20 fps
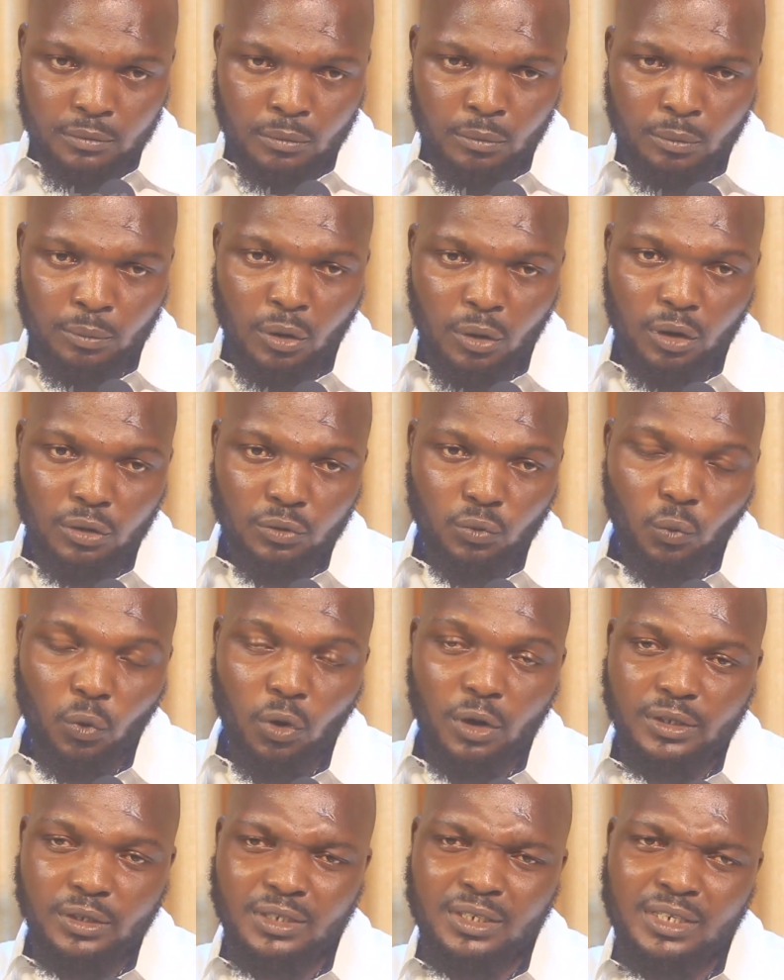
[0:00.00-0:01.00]
But
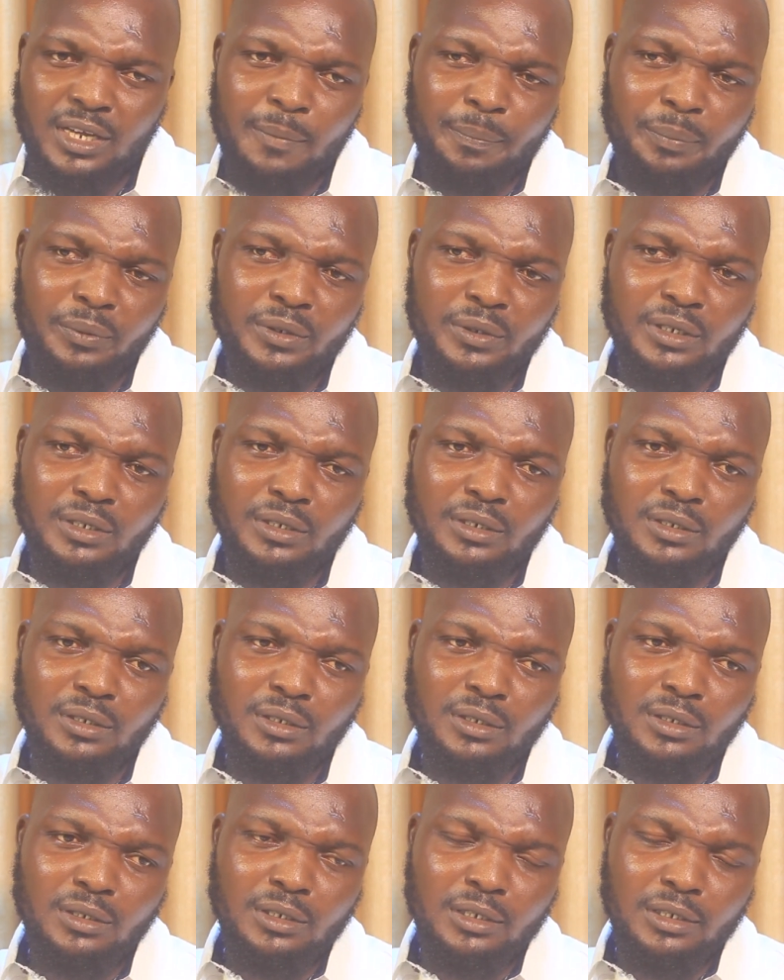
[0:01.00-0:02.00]
what's happening
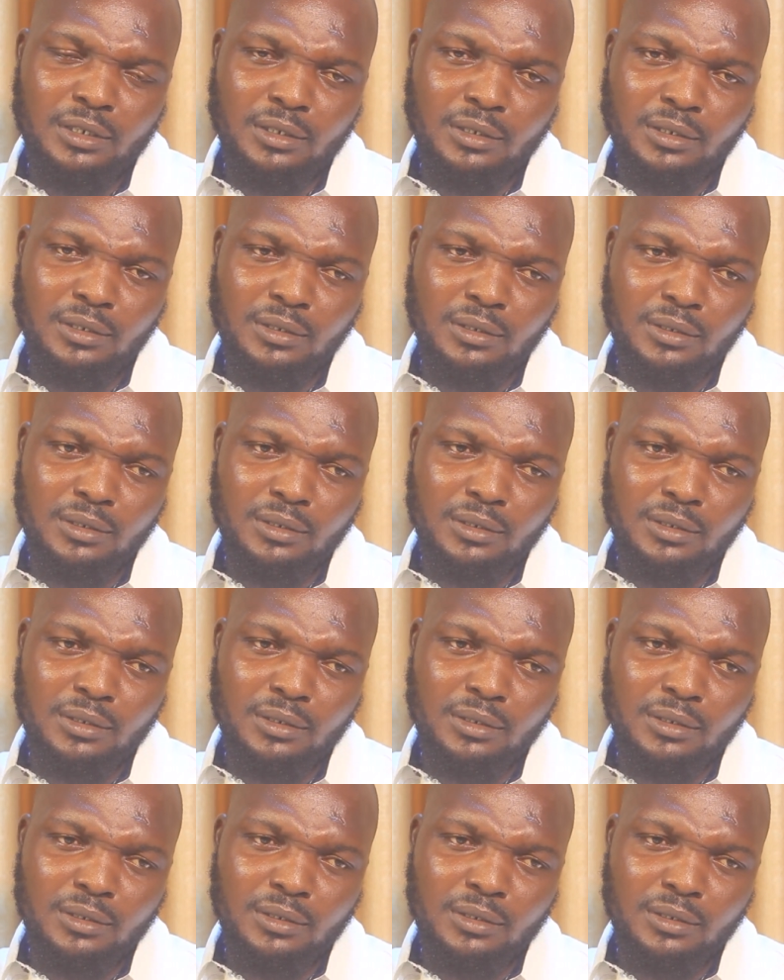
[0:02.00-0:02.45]
in